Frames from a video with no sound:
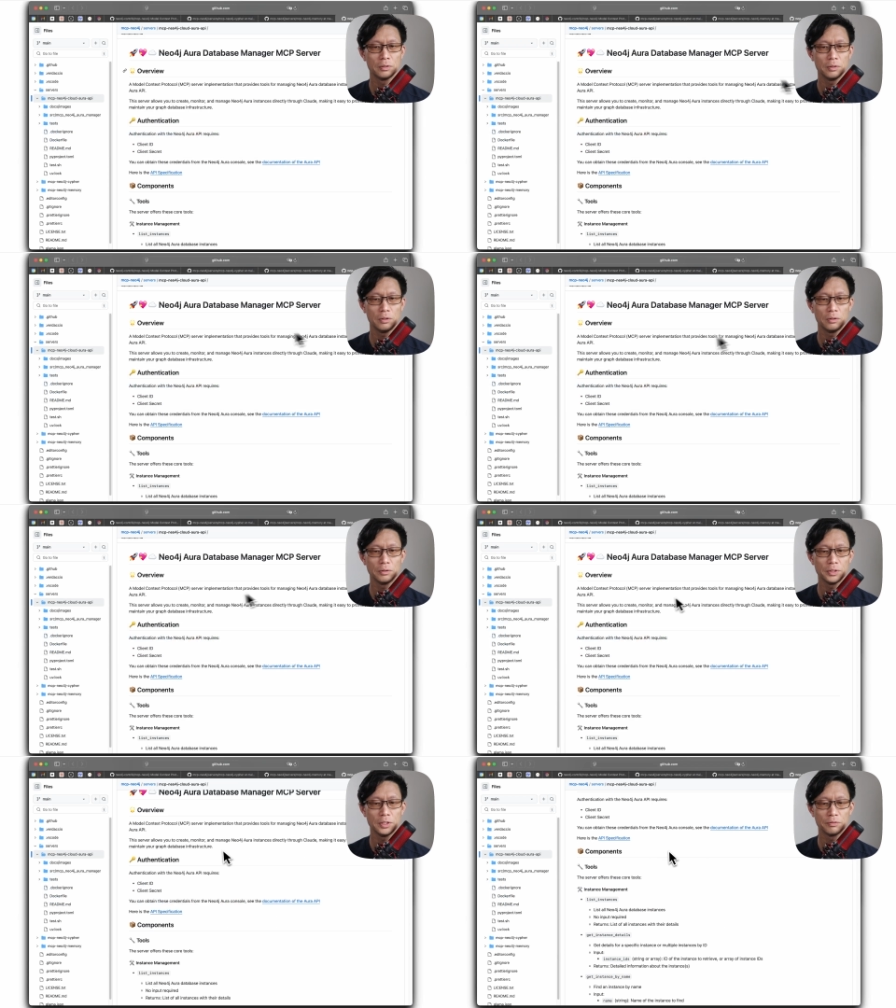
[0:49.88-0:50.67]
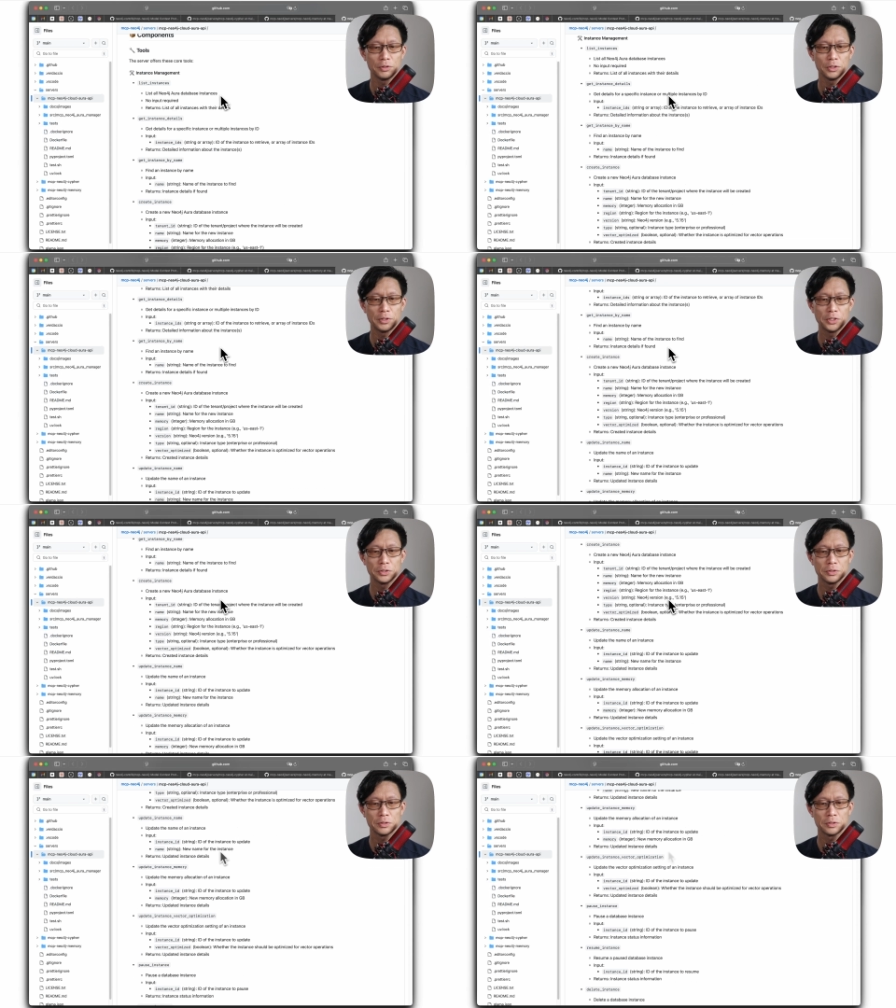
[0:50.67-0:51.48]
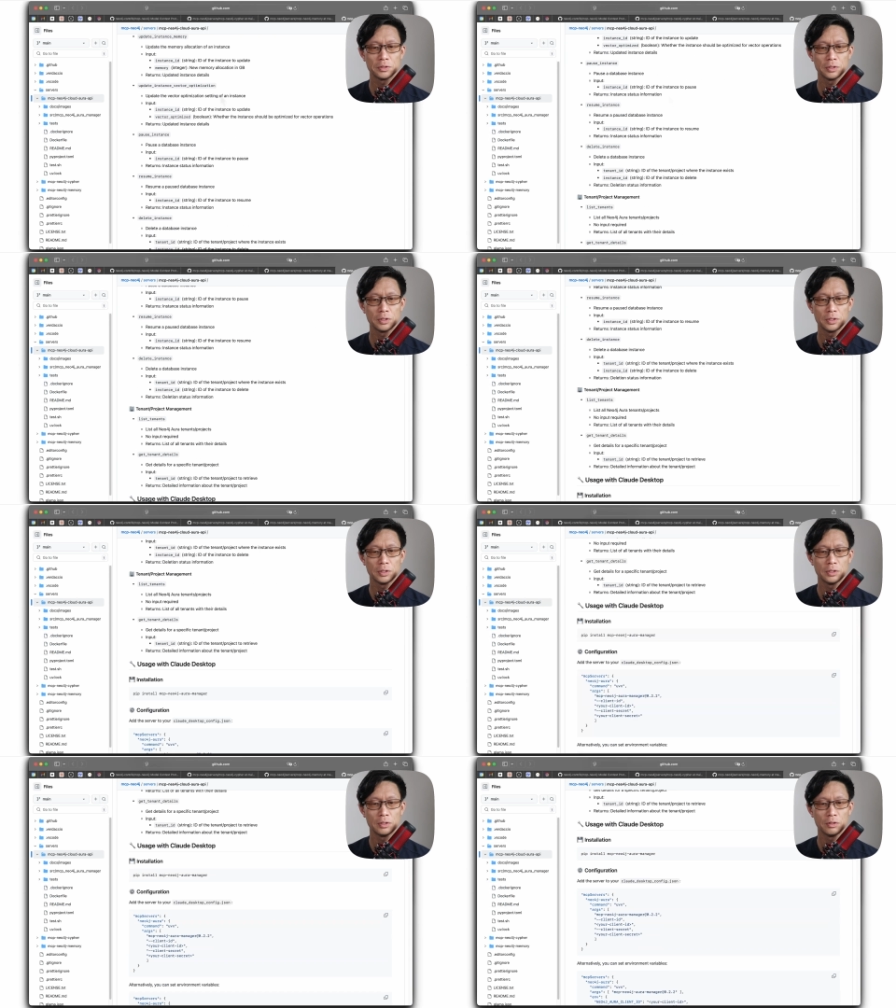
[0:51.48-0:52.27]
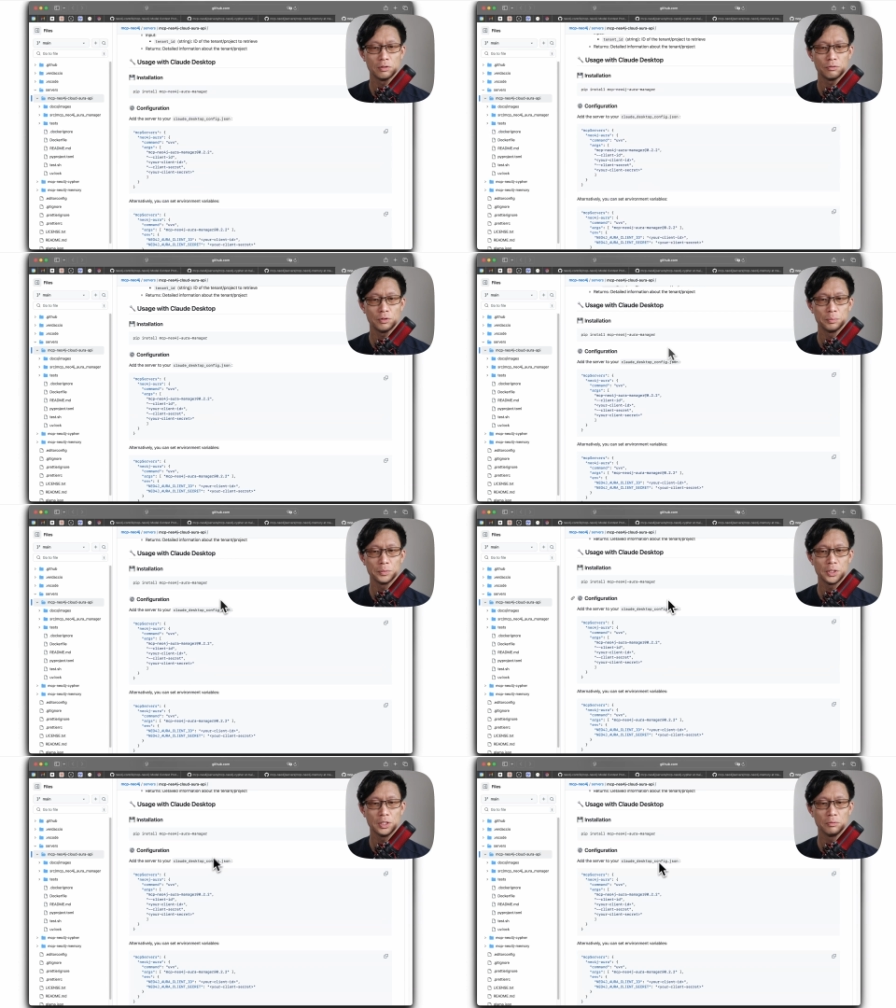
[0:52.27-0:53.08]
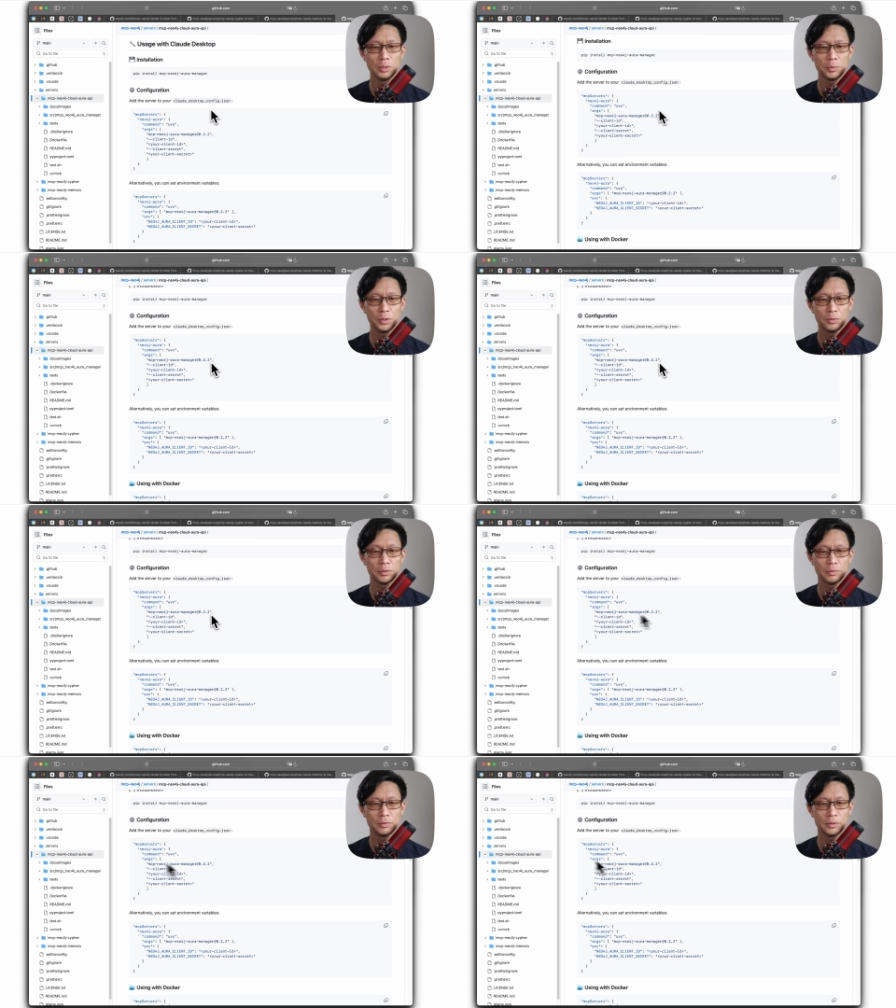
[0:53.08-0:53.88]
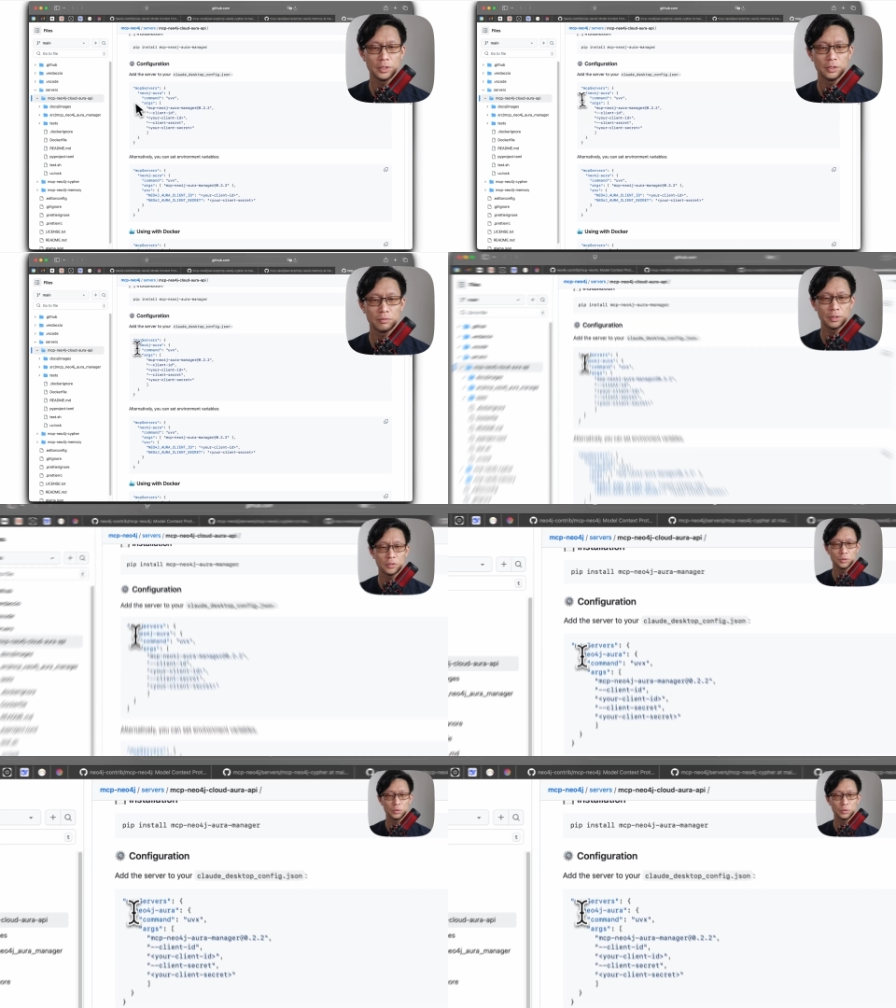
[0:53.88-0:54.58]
all the configurations from the repo here, right? So